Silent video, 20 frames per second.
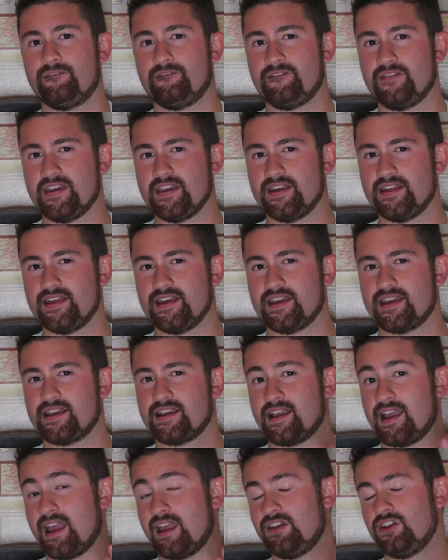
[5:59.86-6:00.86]

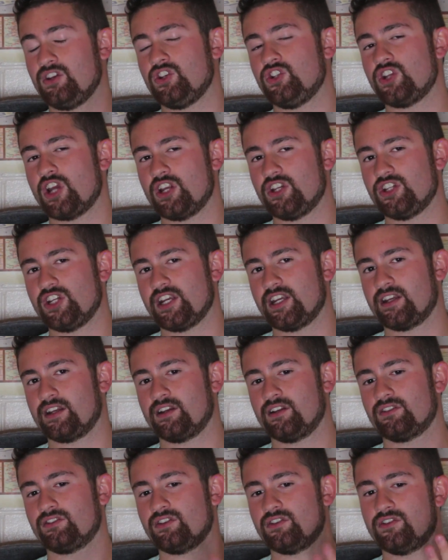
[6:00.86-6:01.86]
feeling, and judging.
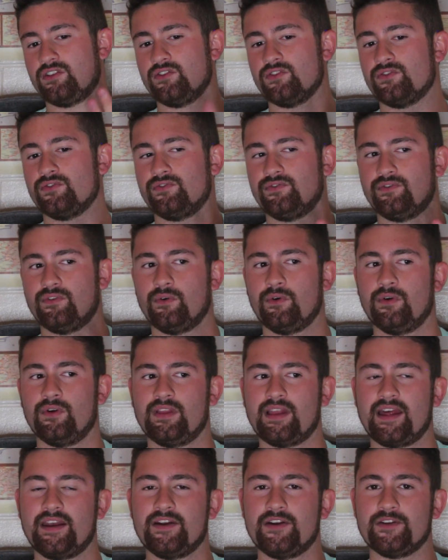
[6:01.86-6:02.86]
So those four
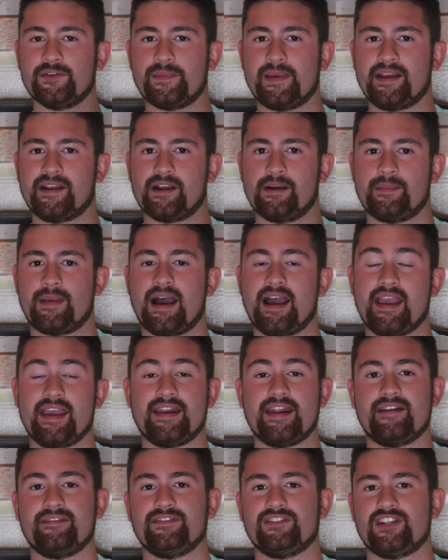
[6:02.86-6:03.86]
letters make up
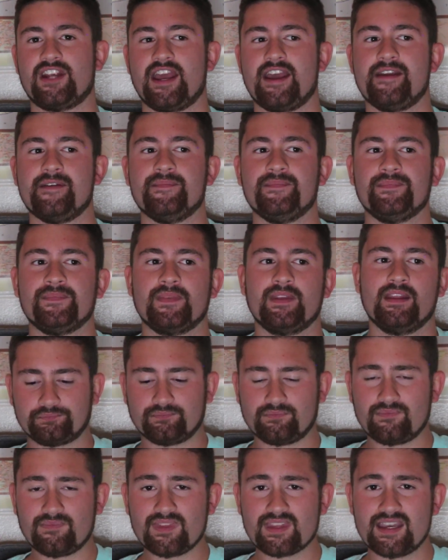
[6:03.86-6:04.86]
INFJ.
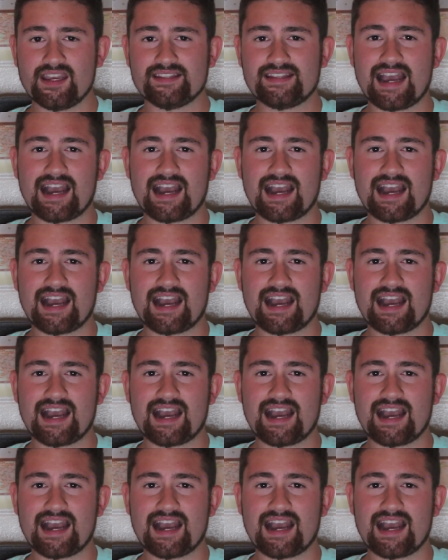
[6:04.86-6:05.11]
It's